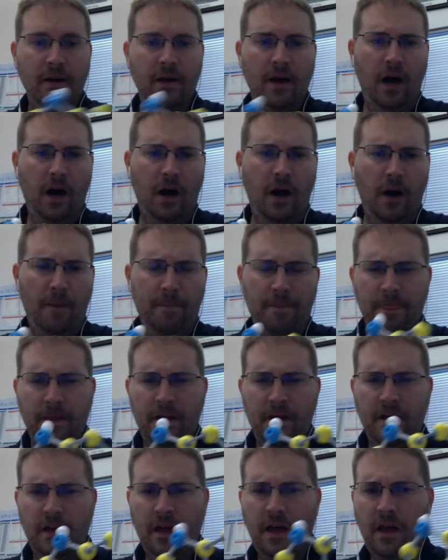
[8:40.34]
Um,
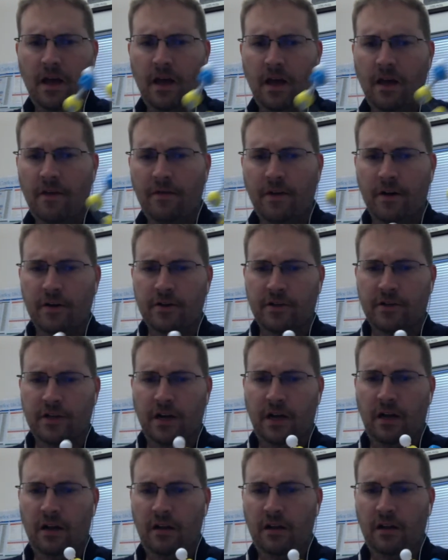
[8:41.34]
eh, there's a
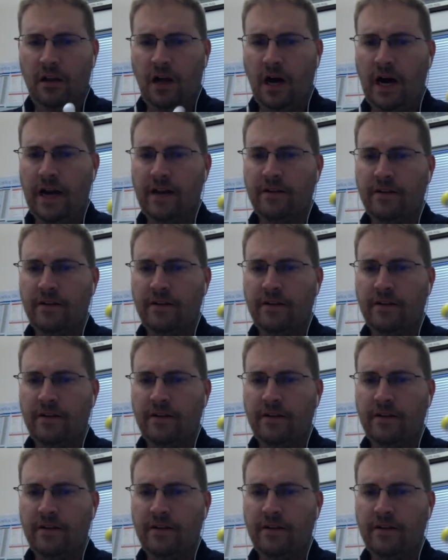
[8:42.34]
lot